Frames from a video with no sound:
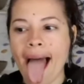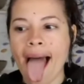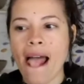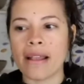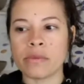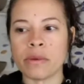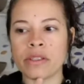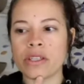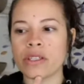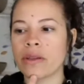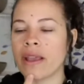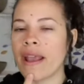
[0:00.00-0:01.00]
as much as
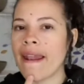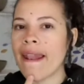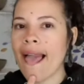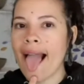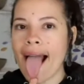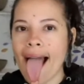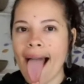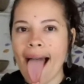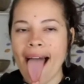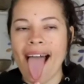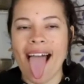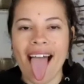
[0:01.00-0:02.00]
you can.
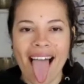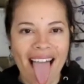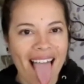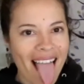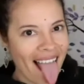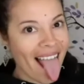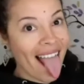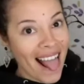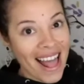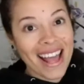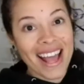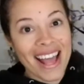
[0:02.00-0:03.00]
I